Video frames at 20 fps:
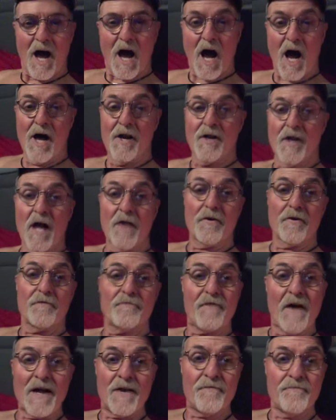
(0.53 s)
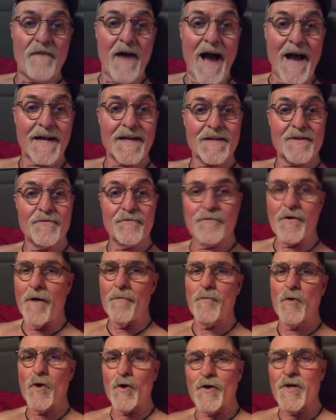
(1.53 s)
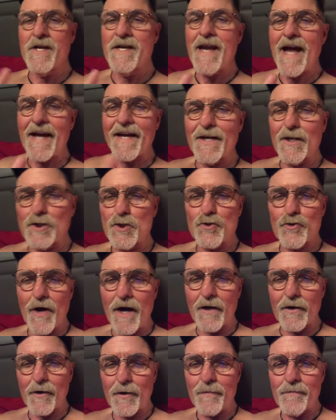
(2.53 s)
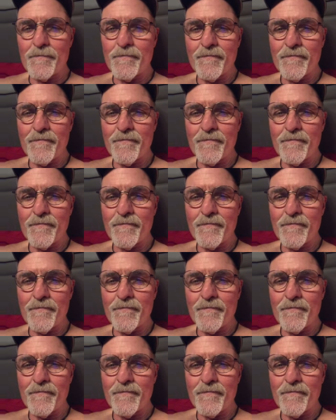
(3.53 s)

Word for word: Another fun fact from your naked trucker.